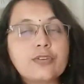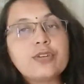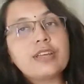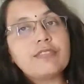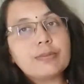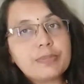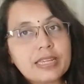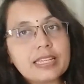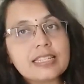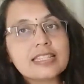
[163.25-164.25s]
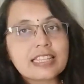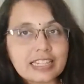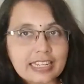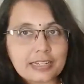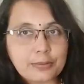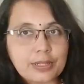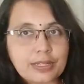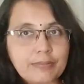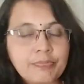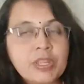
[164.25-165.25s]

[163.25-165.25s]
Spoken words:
to develop his creativity.